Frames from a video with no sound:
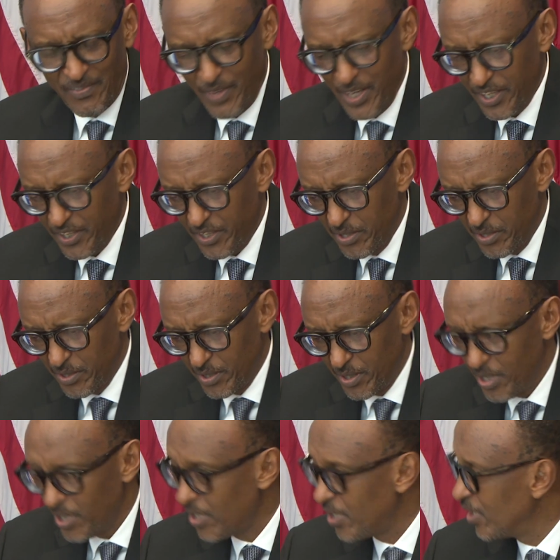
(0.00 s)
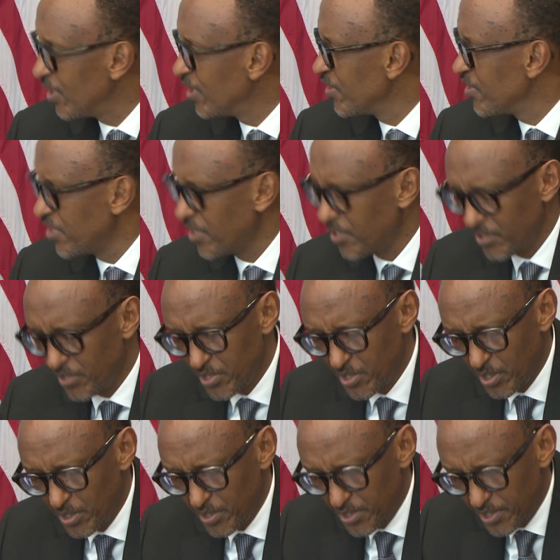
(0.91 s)
Thank you, General
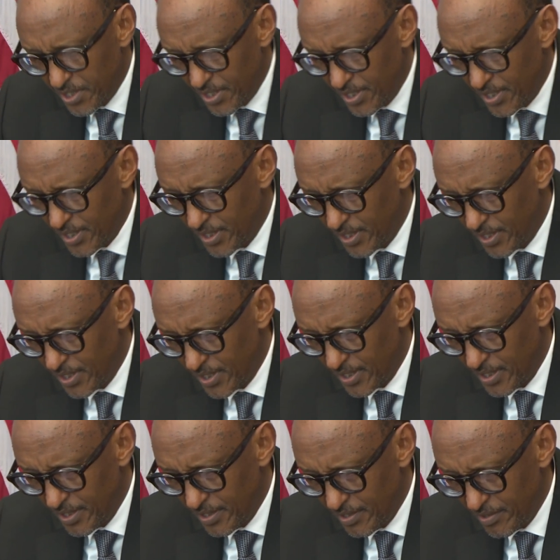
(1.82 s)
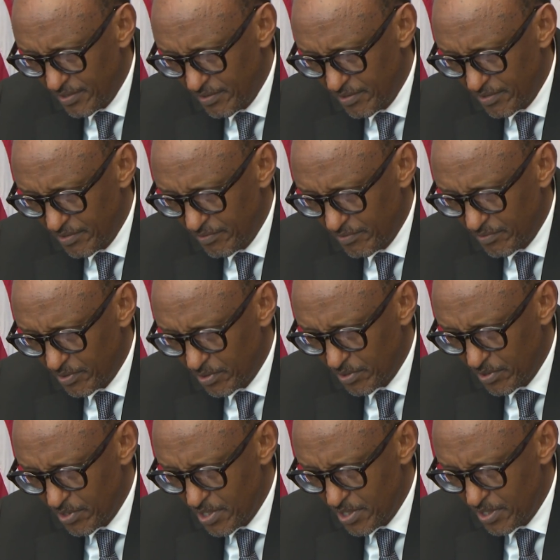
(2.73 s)
Jones,
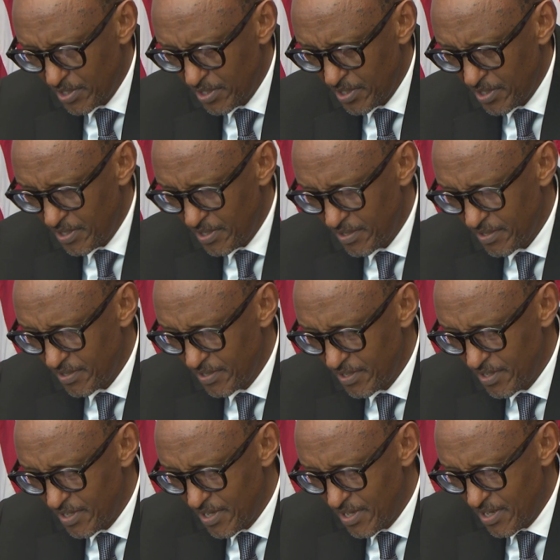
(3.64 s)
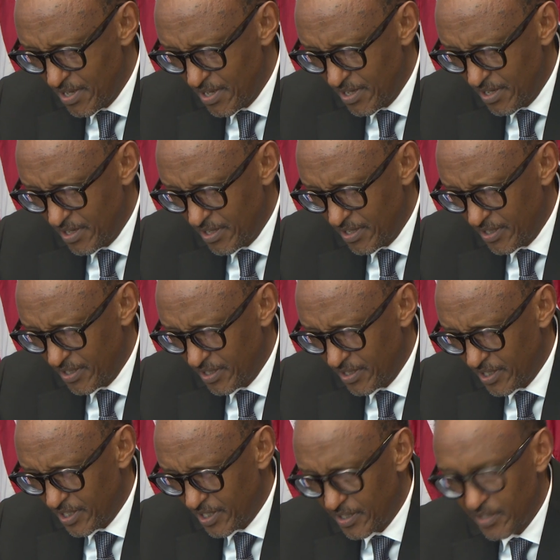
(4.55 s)
for the
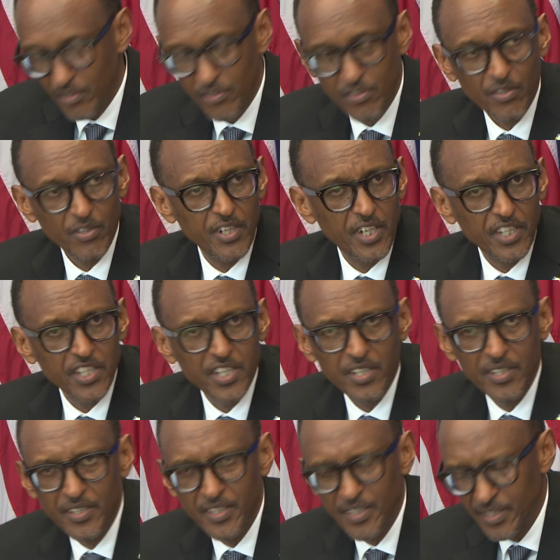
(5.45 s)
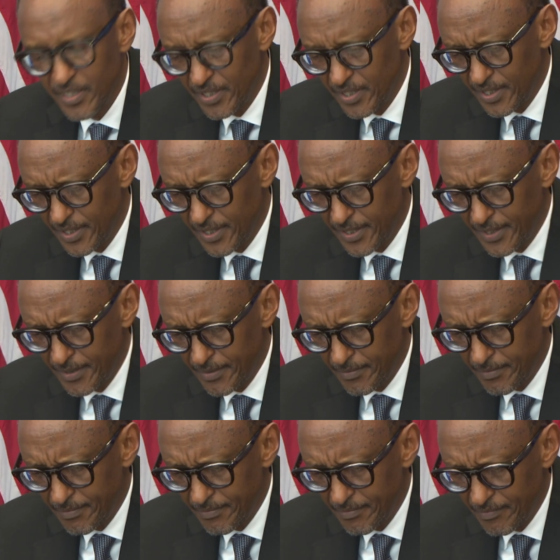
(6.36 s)
kind introduction.
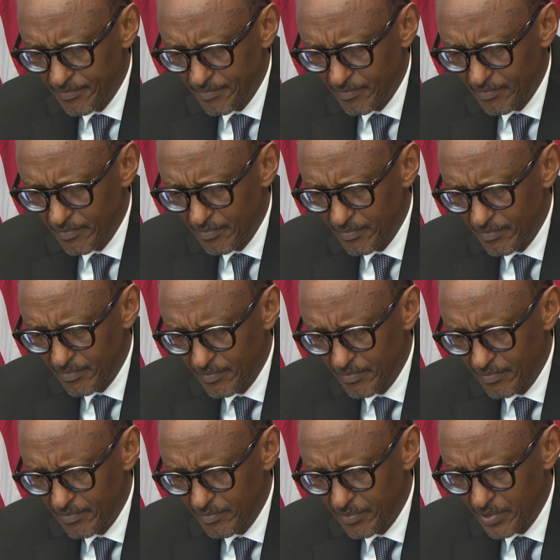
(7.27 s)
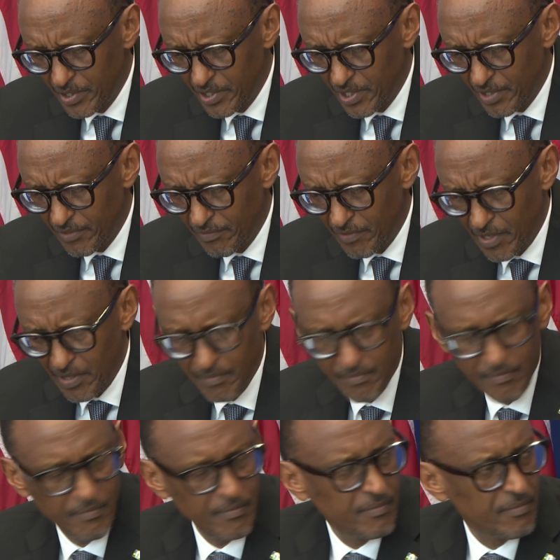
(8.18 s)
And Peter
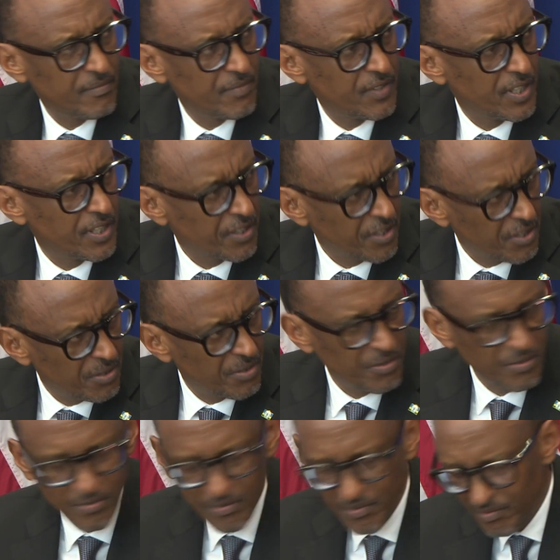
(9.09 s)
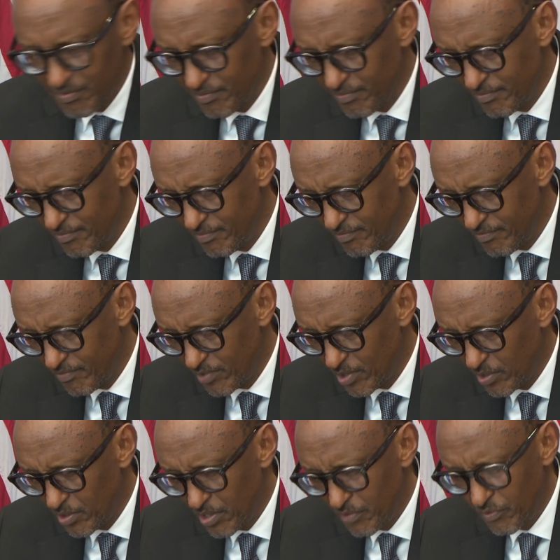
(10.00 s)
Pham, thank you
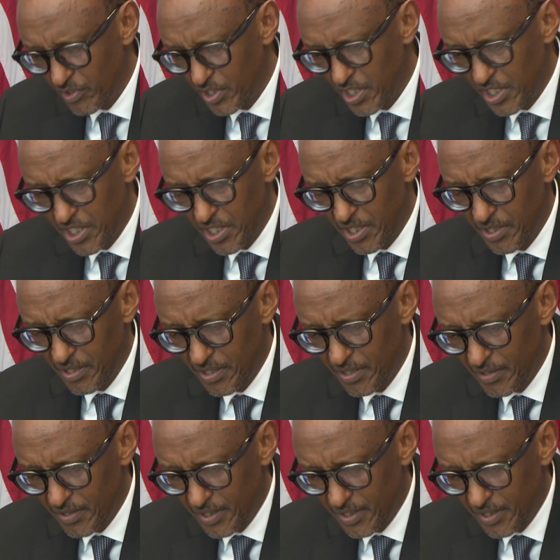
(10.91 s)
for the invitation.